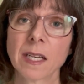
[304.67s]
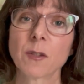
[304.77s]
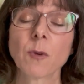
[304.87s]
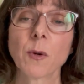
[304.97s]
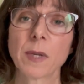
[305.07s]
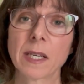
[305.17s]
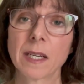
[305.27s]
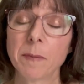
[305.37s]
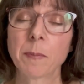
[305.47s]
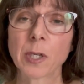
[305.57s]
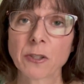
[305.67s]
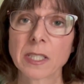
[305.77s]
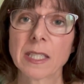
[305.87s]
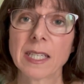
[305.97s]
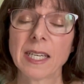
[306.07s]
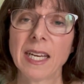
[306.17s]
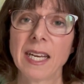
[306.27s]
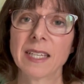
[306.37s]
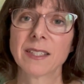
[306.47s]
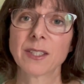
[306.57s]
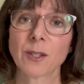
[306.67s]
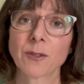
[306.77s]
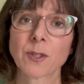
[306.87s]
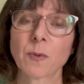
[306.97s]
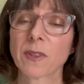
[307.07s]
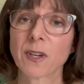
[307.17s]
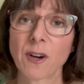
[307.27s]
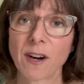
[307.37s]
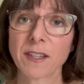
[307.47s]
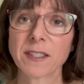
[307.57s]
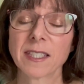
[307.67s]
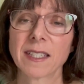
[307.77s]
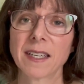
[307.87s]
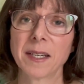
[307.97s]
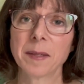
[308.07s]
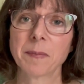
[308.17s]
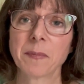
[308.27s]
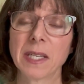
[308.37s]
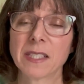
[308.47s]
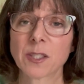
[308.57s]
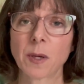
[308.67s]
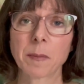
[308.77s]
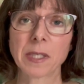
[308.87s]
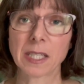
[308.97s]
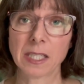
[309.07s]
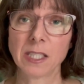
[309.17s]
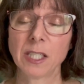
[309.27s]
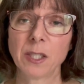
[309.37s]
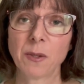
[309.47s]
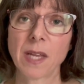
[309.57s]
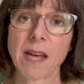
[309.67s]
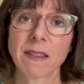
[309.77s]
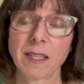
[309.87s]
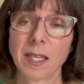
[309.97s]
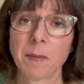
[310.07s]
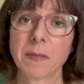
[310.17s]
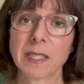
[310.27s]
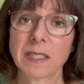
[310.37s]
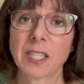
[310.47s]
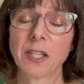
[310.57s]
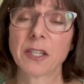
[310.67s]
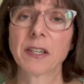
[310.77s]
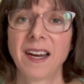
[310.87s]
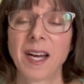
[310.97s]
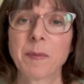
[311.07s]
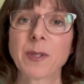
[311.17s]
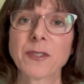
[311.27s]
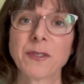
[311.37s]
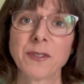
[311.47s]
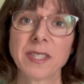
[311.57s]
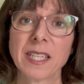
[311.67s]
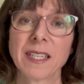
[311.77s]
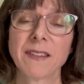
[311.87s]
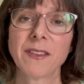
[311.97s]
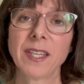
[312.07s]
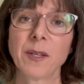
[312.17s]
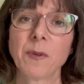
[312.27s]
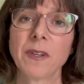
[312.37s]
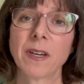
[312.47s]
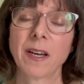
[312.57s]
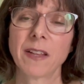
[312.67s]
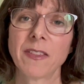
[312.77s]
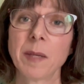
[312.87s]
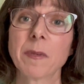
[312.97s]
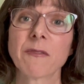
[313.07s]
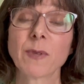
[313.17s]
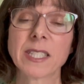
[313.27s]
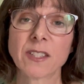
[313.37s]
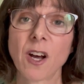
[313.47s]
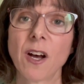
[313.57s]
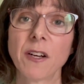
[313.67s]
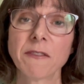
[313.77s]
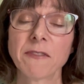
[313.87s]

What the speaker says: growing personally and also with our art. And so I'm going to continue that theme this year. I'm also using the theme of resolve